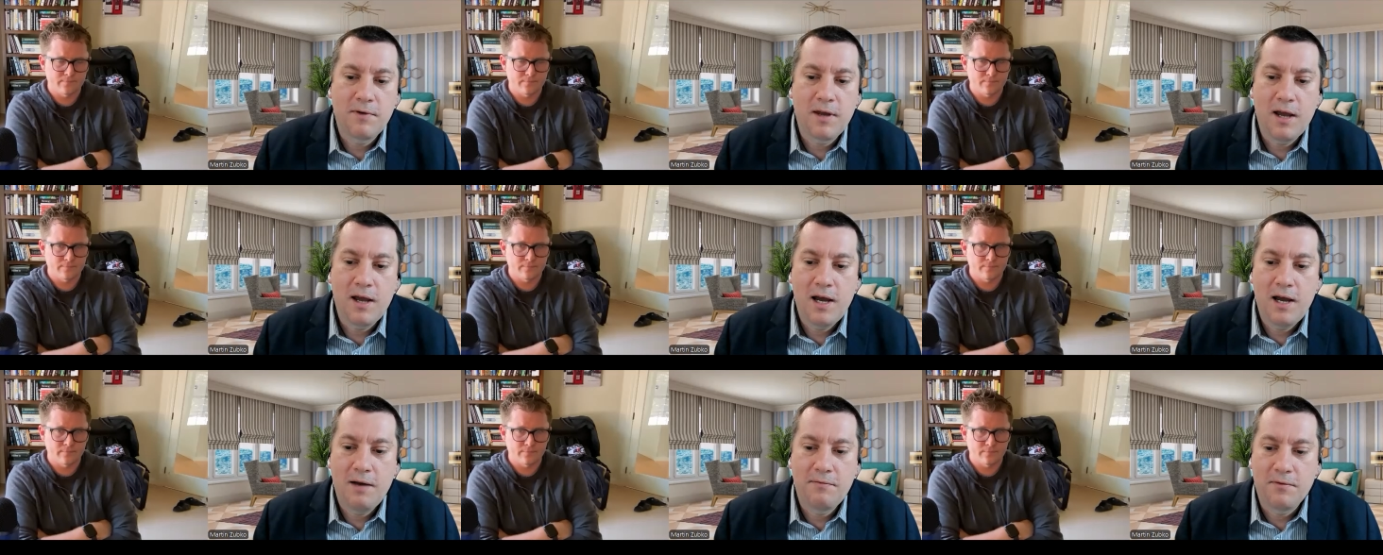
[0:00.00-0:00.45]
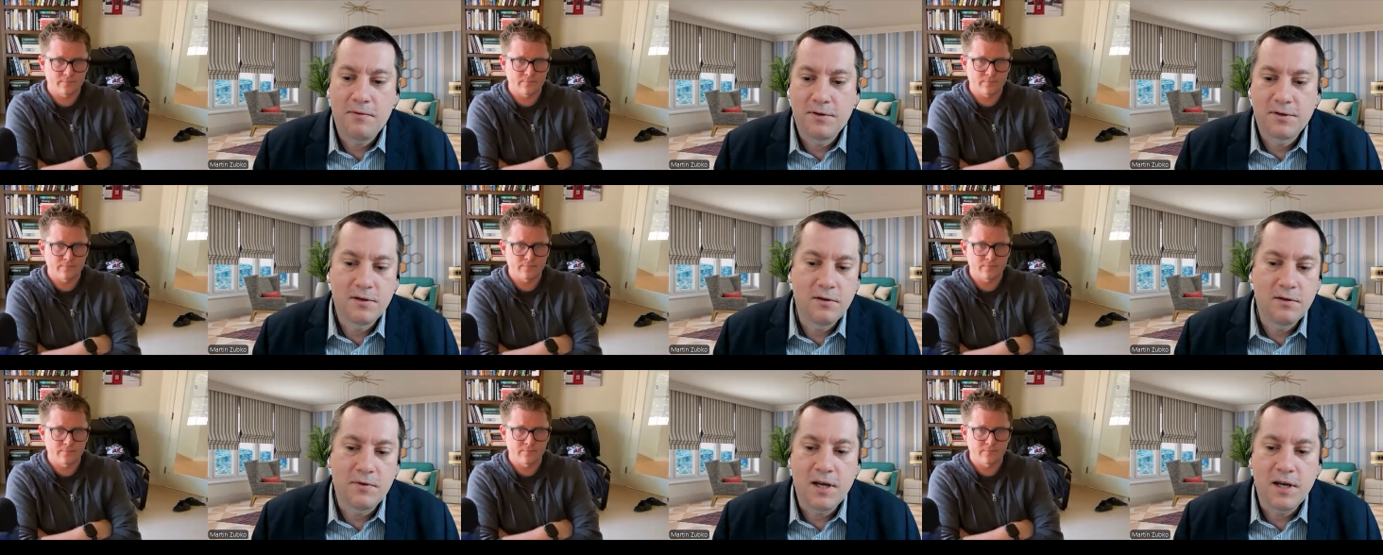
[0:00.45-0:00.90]
Speaker 1: we have, it's
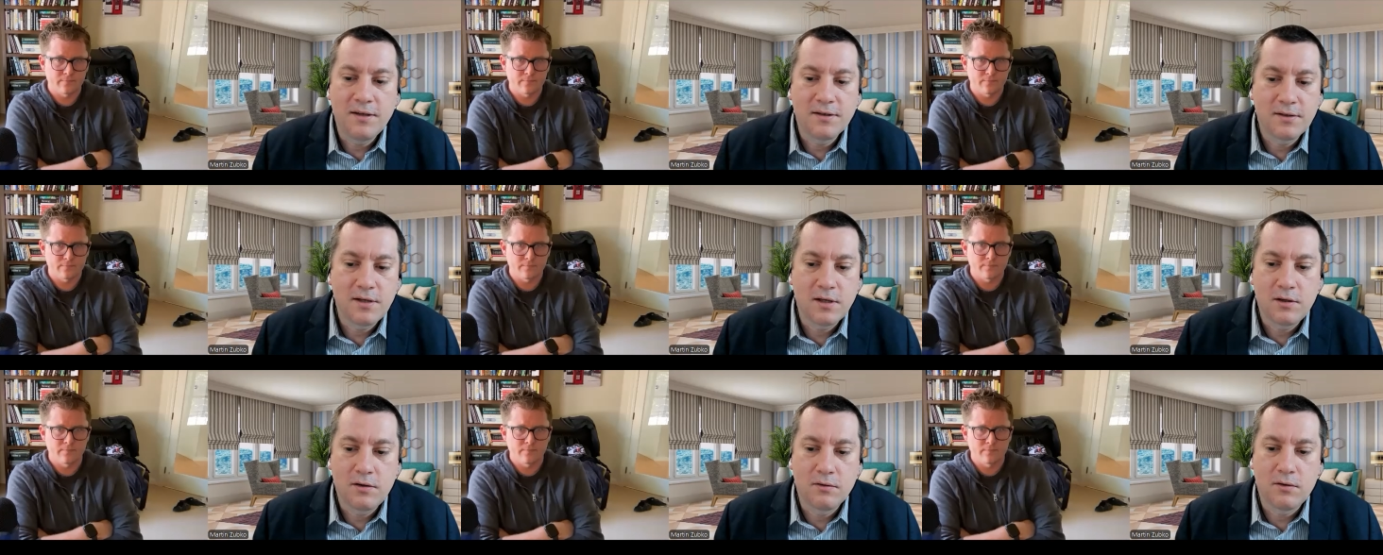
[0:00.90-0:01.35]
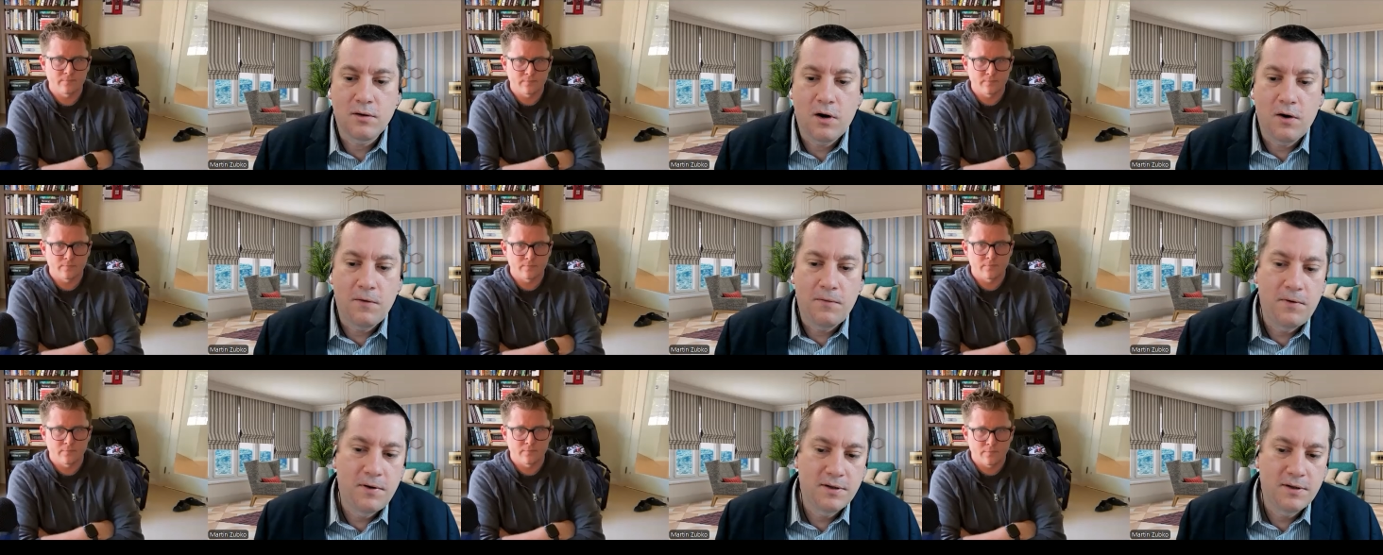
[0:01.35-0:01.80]
sort of institute
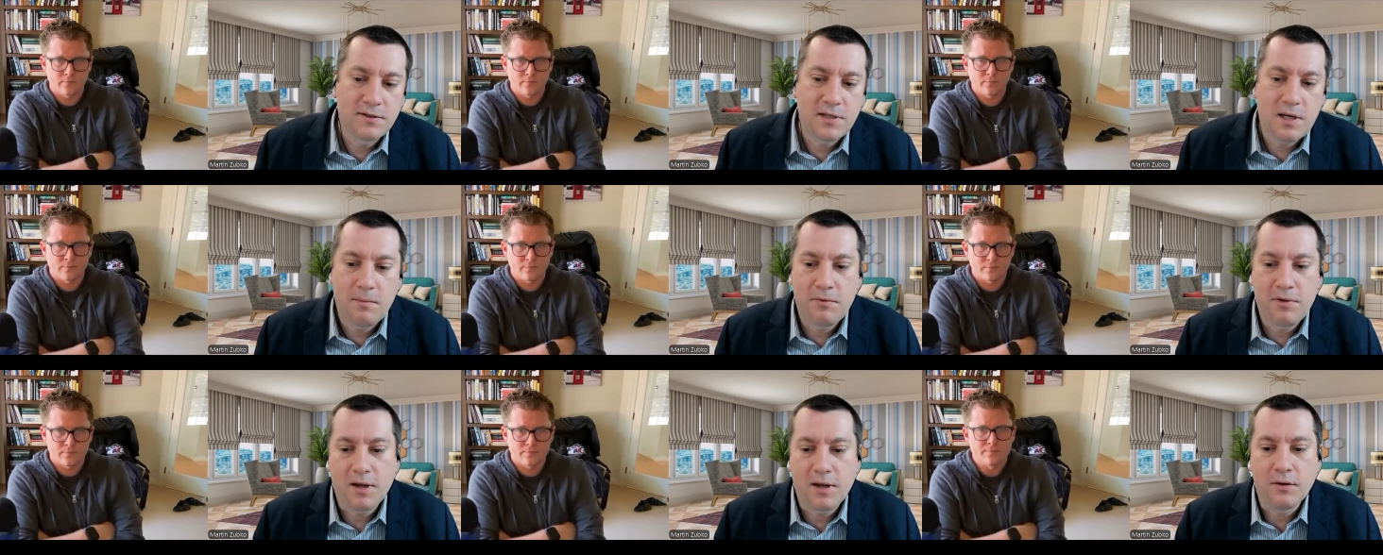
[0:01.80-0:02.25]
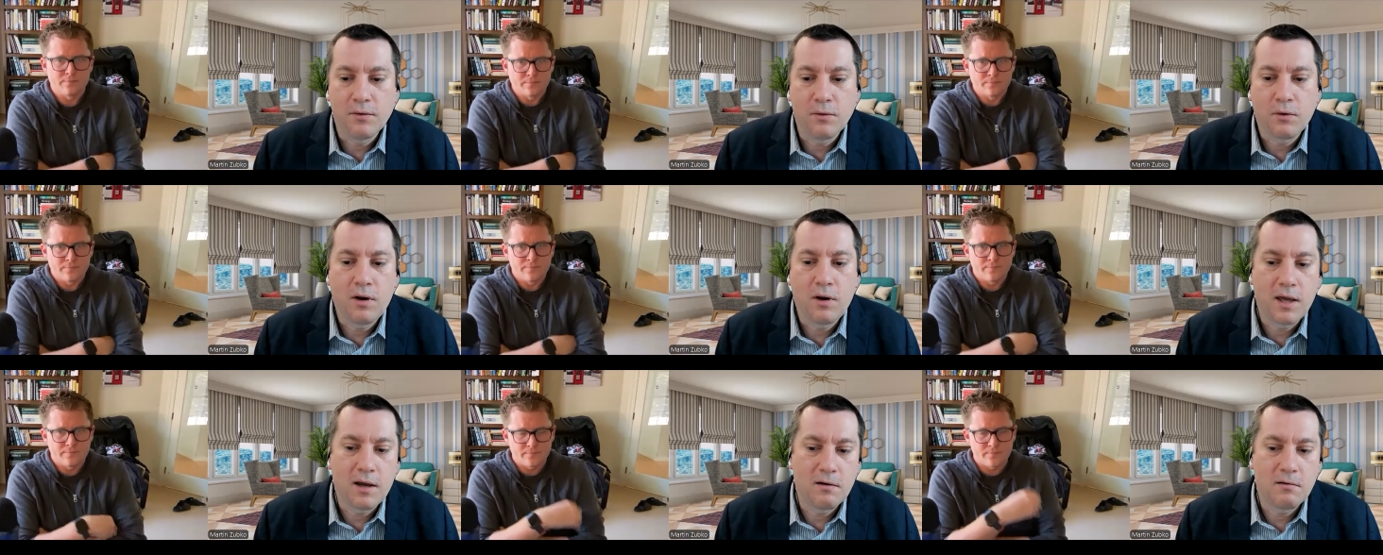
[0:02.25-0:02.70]
of something
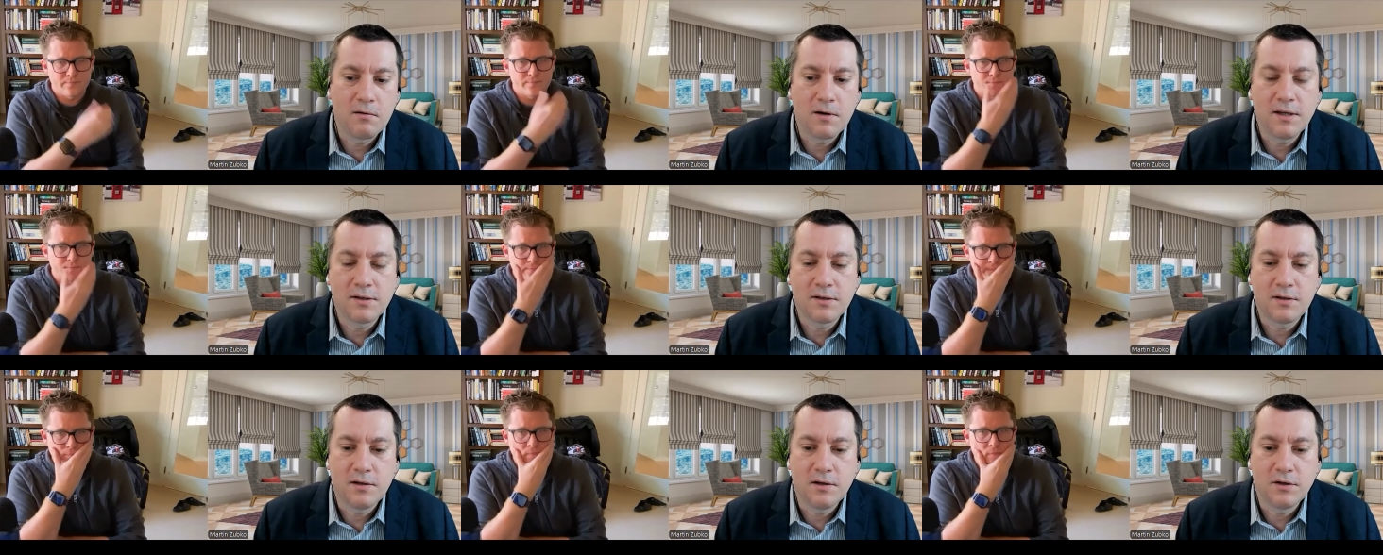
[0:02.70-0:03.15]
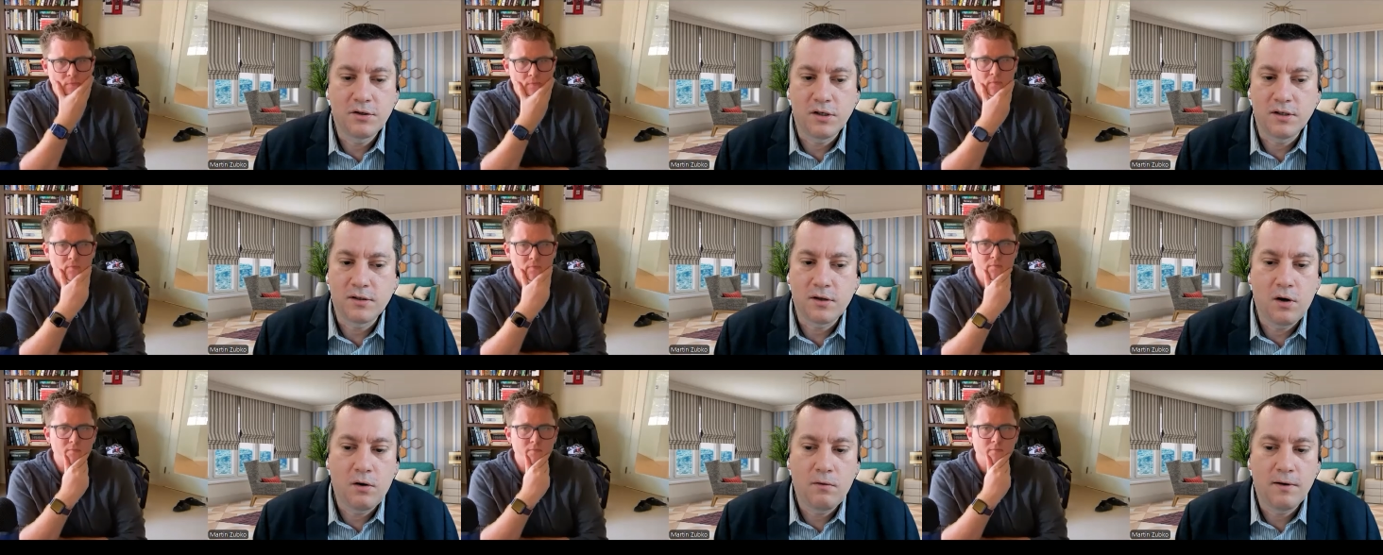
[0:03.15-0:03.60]
nuclear research
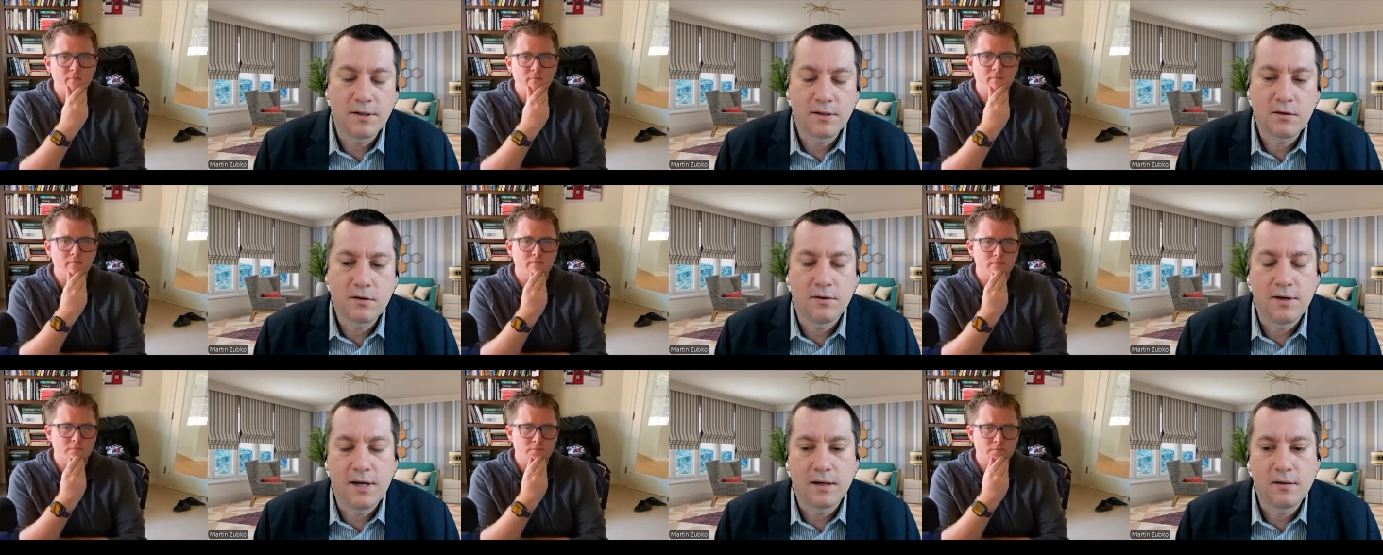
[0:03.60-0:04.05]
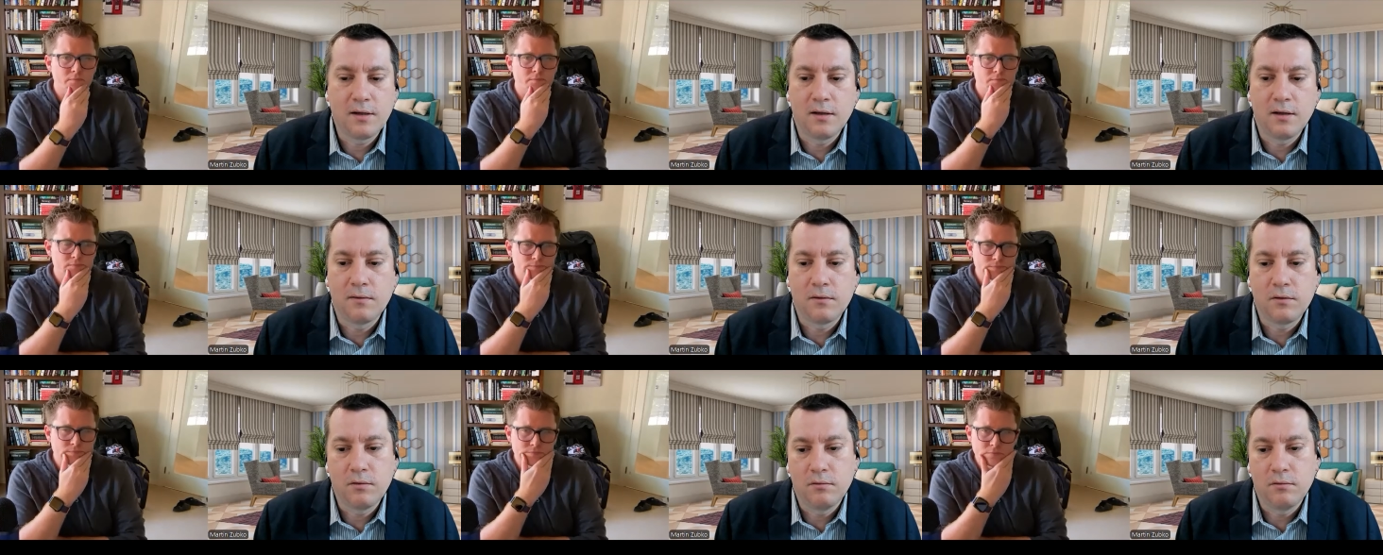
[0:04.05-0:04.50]
is always
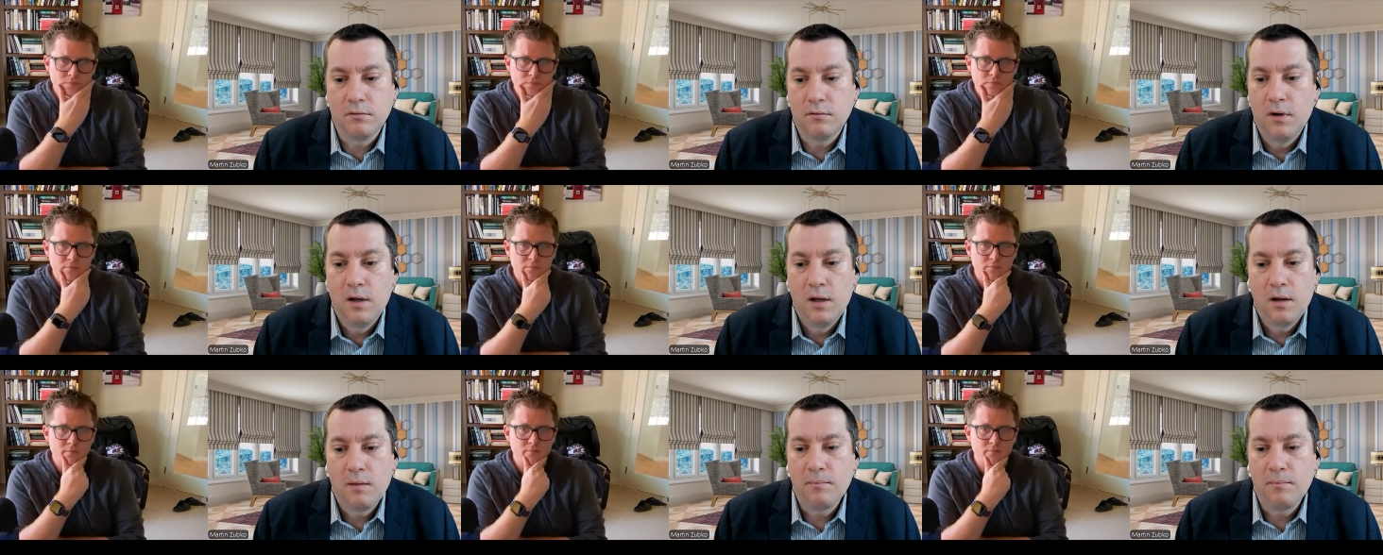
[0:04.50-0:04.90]
connected to